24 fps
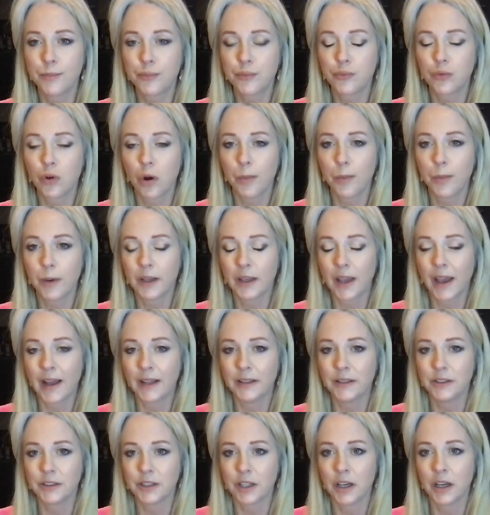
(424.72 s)
the
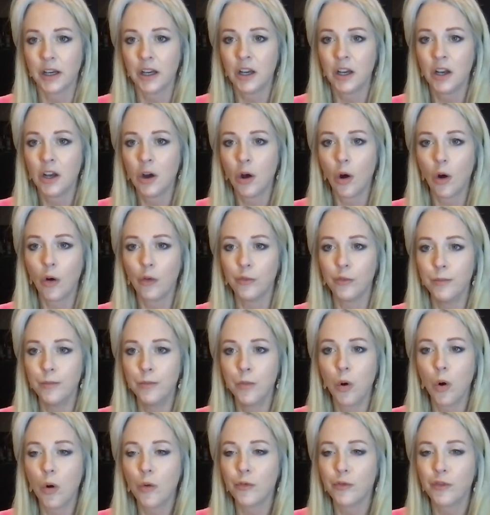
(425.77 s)
propaganda of
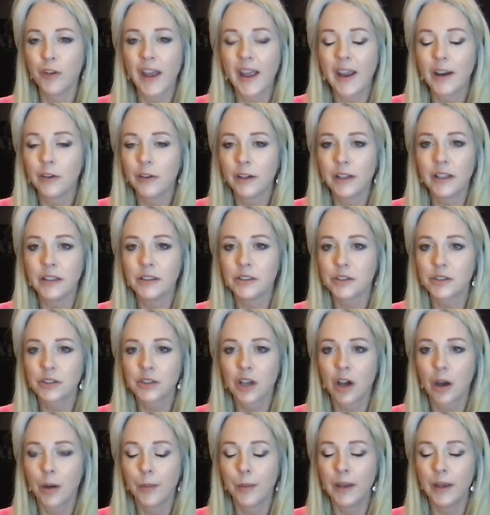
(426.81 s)
more variants
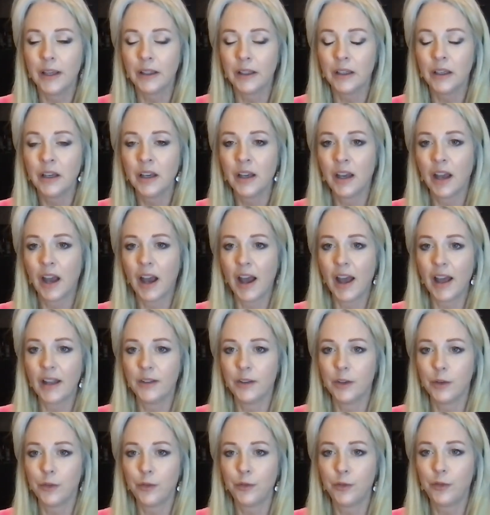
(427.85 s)
coming,
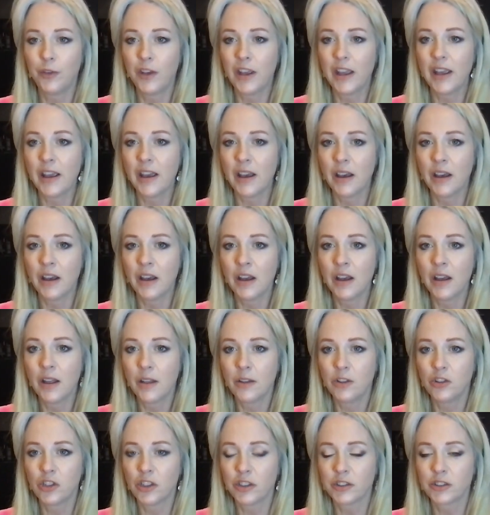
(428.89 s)
and the fear
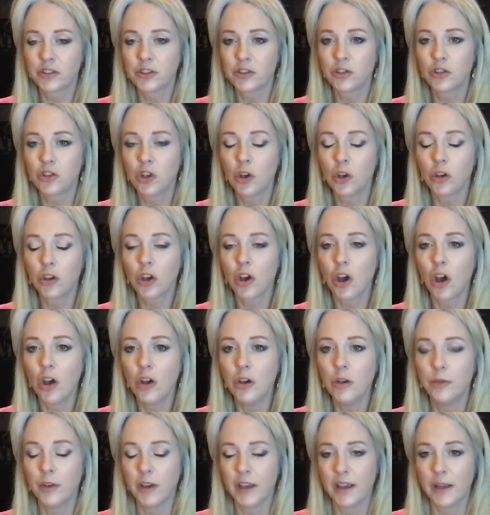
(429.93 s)
just took
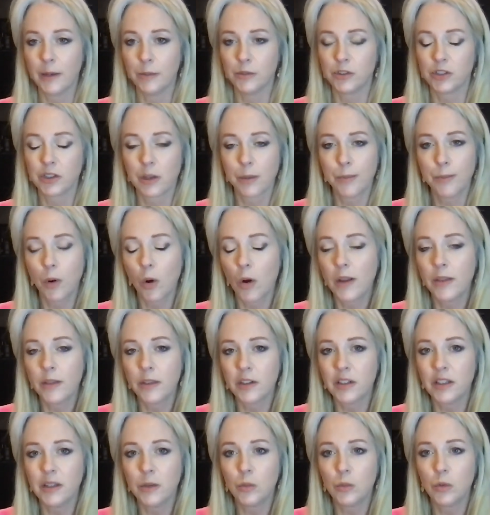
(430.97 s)
over him to the point
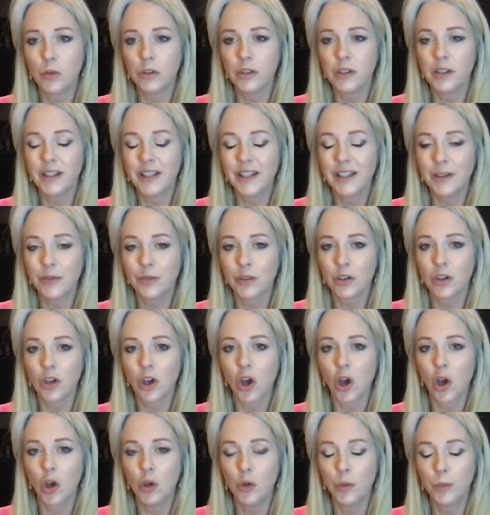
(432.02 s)
that he wouldn't even
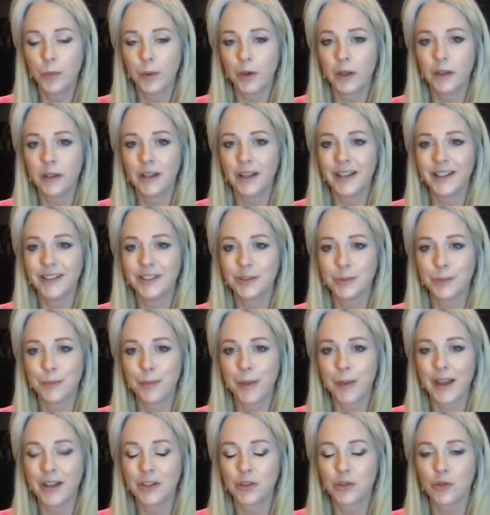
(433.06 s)
open his
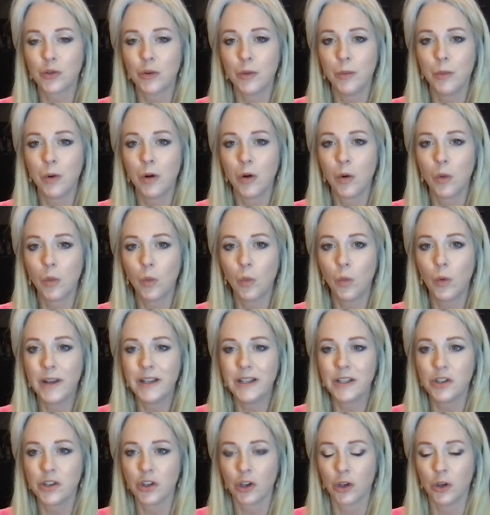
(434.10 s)
bedroom
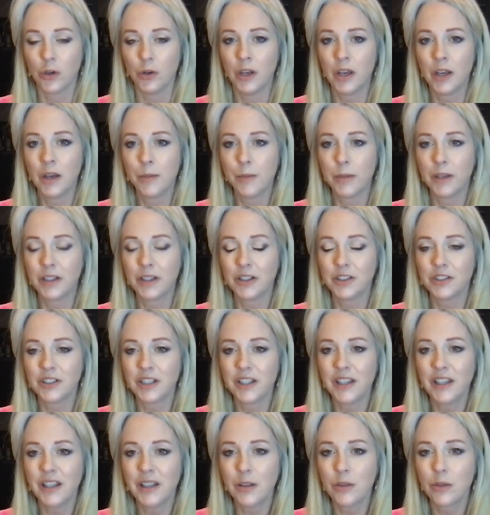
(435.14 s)
window because
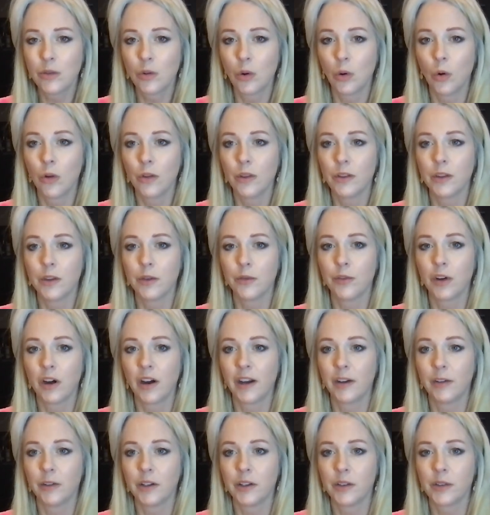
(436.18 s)
he thought the
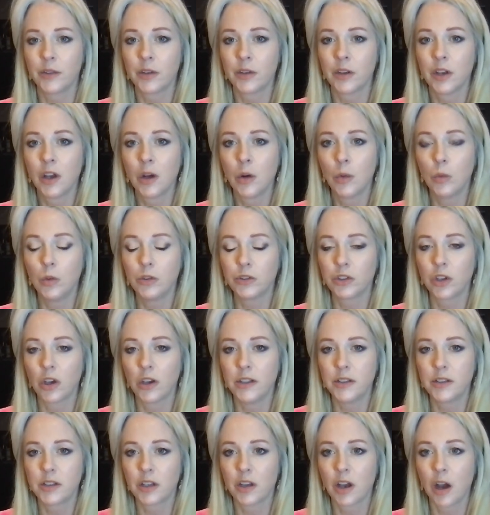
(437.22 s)
virus was
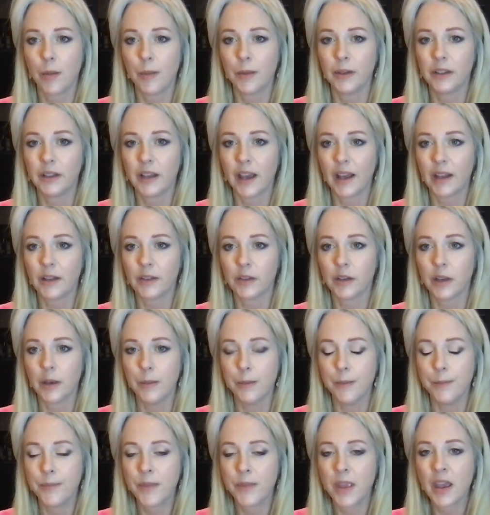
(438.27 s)
going to come and get
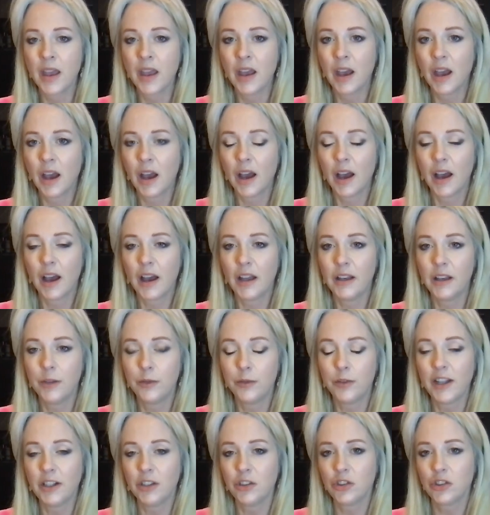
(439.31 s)
him. And
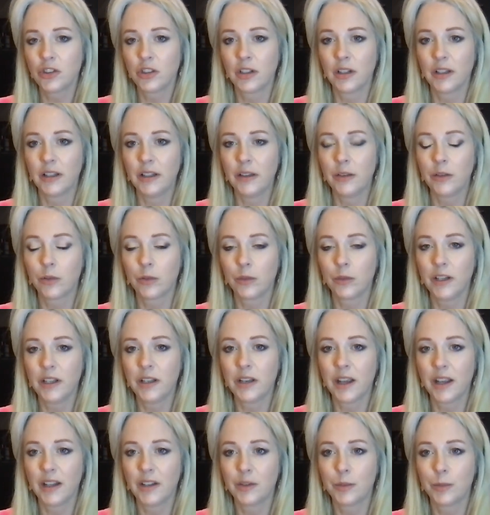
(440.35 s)
eventually, three
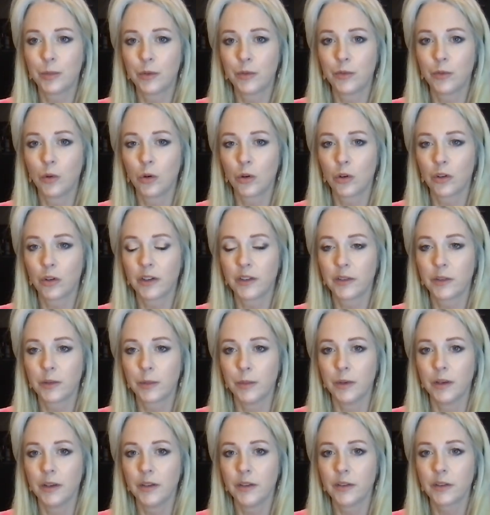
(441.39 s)
days before
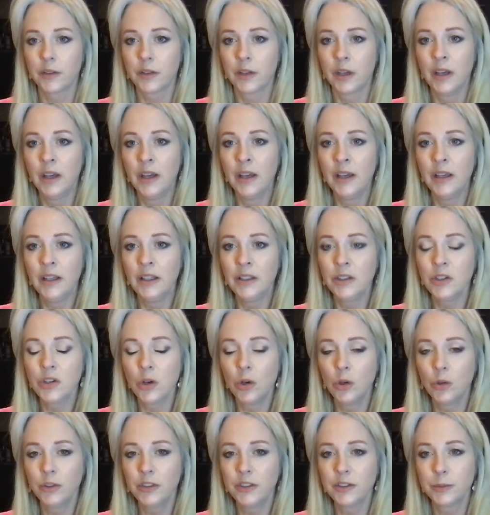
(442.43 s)
Christmas, he
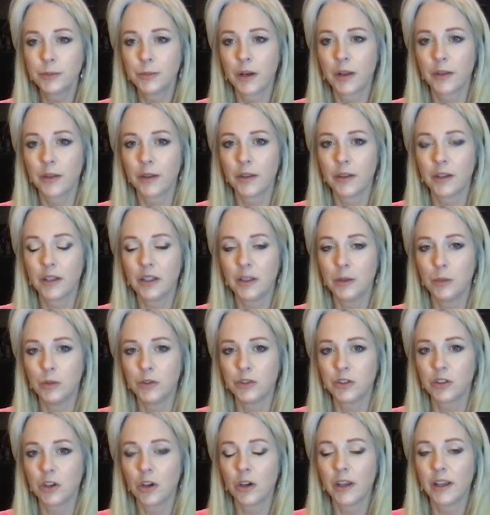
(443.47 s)
told his mother that he
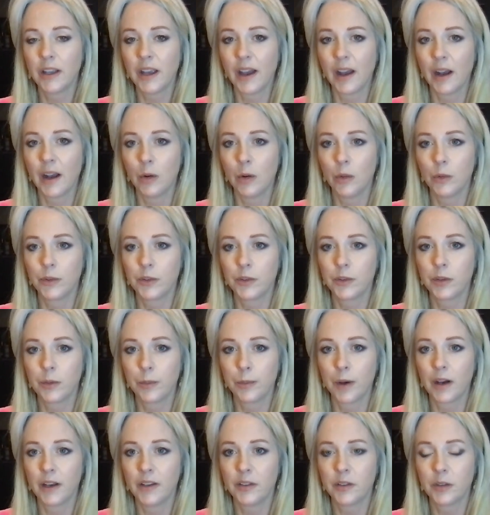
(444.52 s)
was going out to
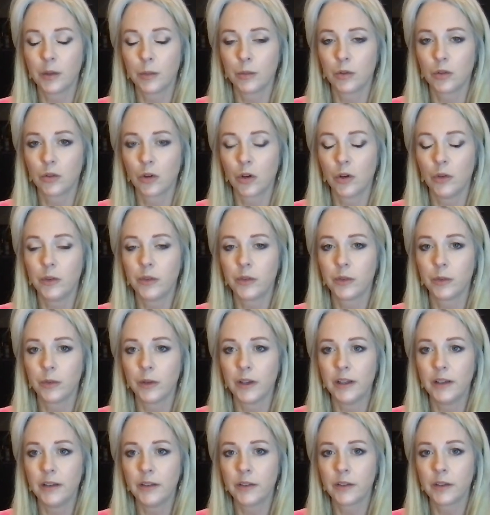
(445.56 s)
buy some
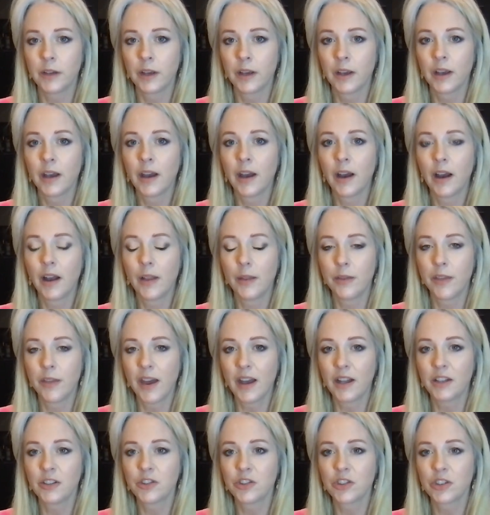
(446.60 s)
groceries, and
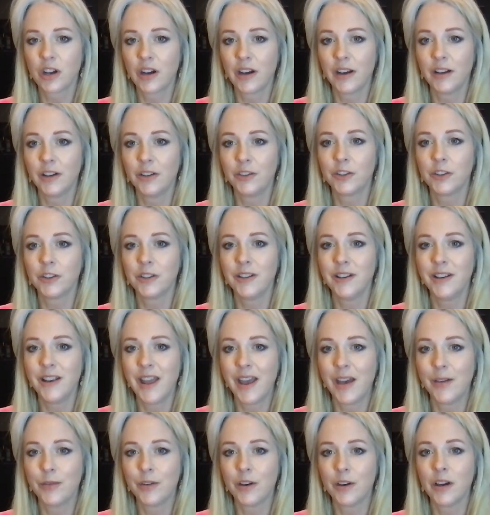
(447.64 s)
that child
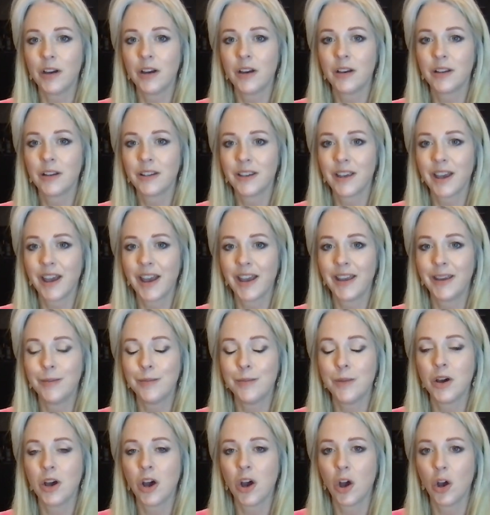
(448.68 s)
never
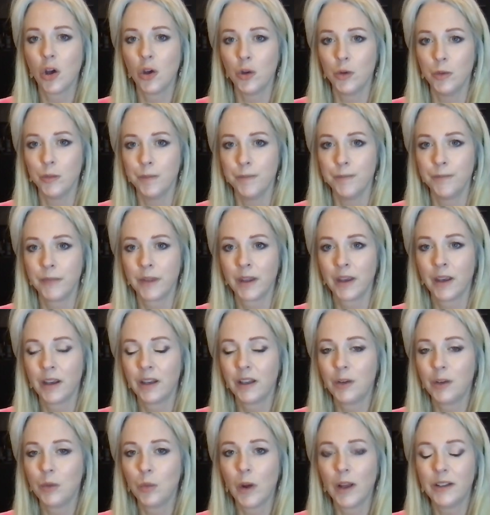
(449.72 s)
came home.
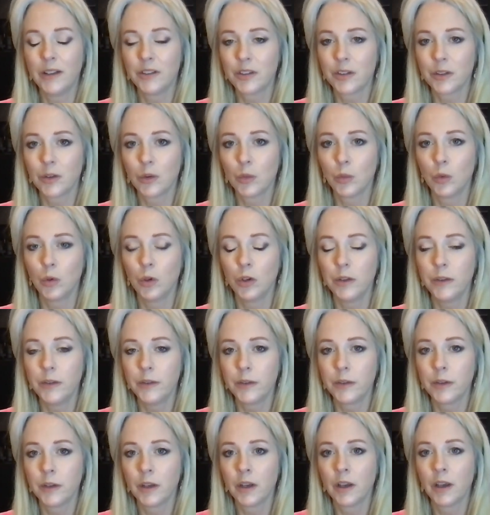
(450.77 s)
He went no. to the
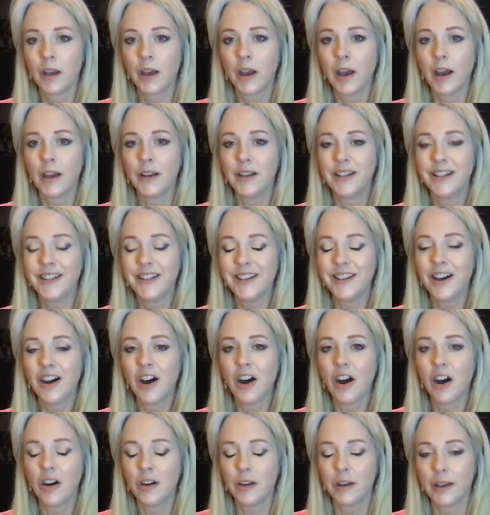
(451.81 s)
woods and he
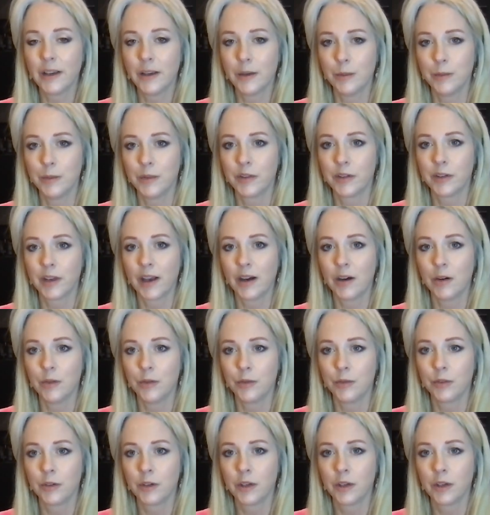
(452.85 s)
hung himself.